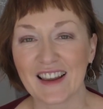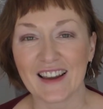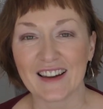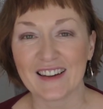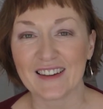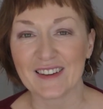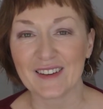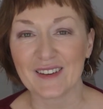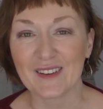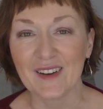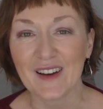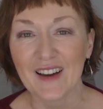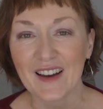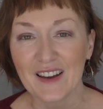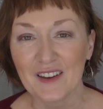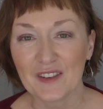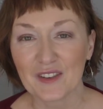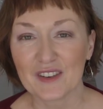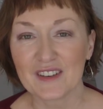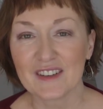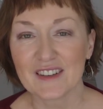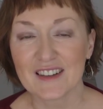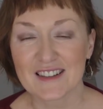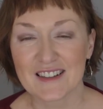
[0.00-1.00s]
and you
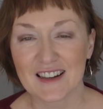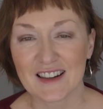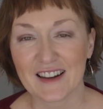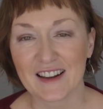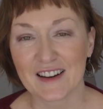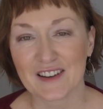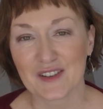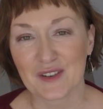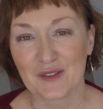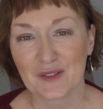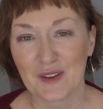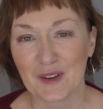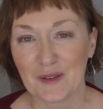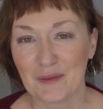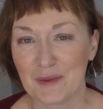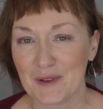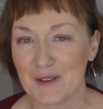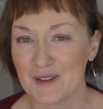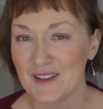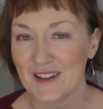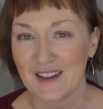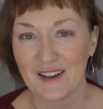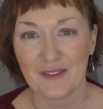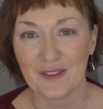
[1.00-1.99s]
feel this connection with the
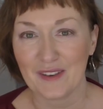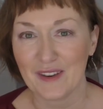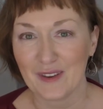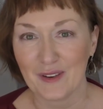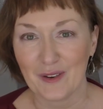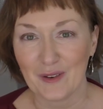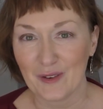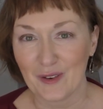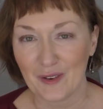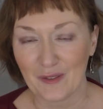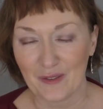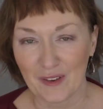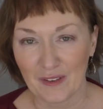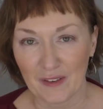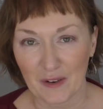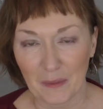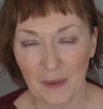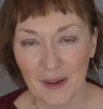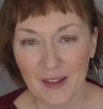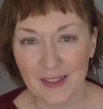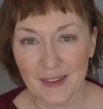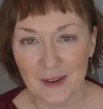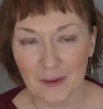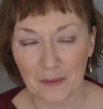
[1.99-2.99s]
person even though you've never
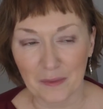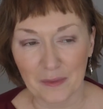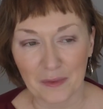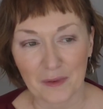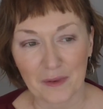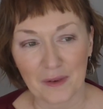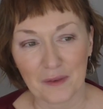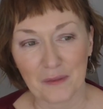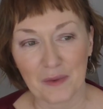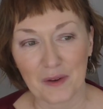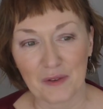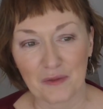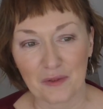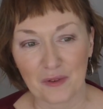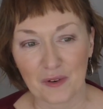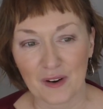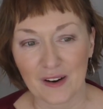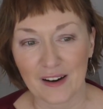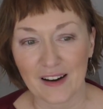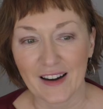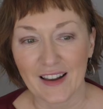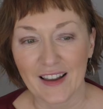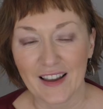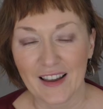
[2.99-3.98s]
met them
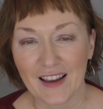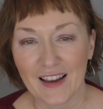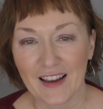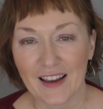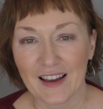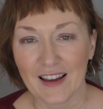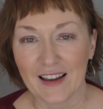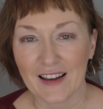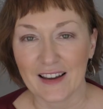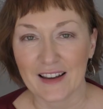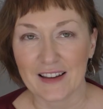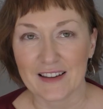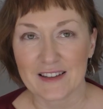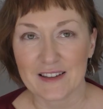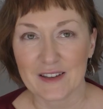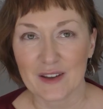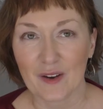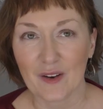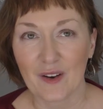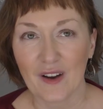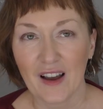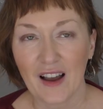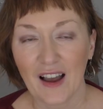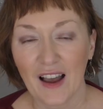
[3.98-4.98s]
before. So